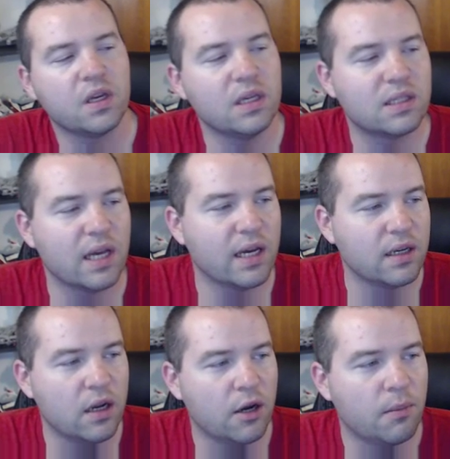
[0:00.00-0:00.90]
He
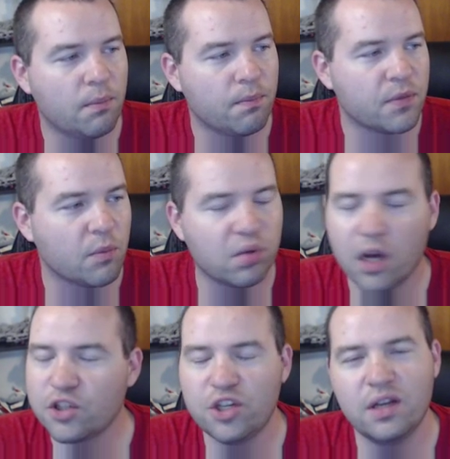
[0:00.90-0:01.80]
said,
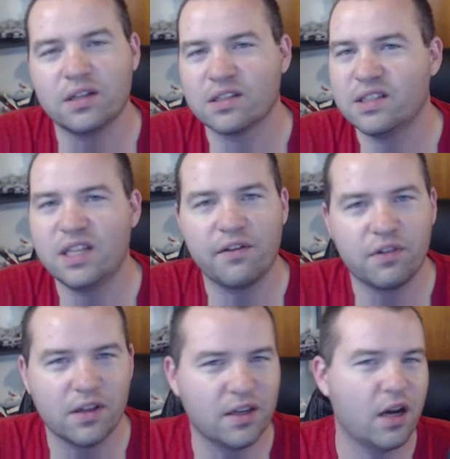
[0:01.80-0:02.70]
blockchain is
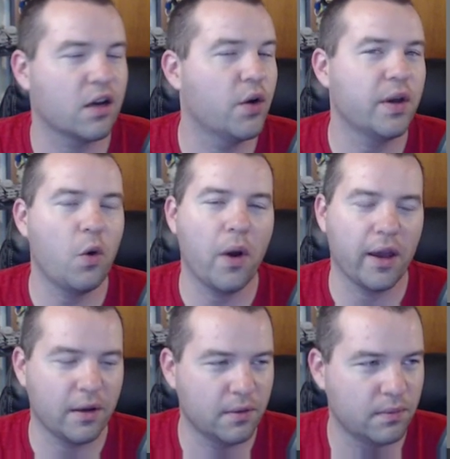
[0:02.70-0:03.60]
definitely not going away.
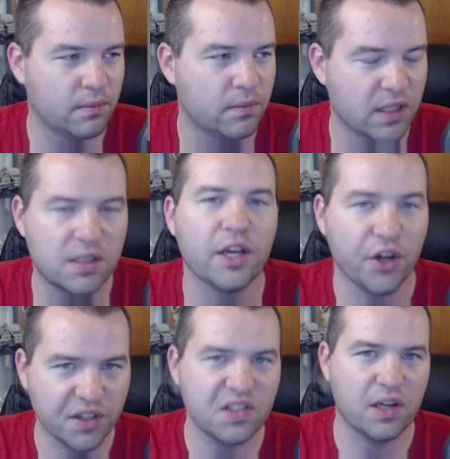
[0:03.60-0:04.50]
It's
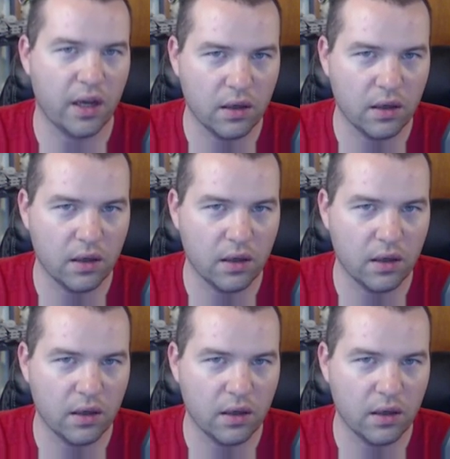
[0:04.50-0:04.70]
here to stay.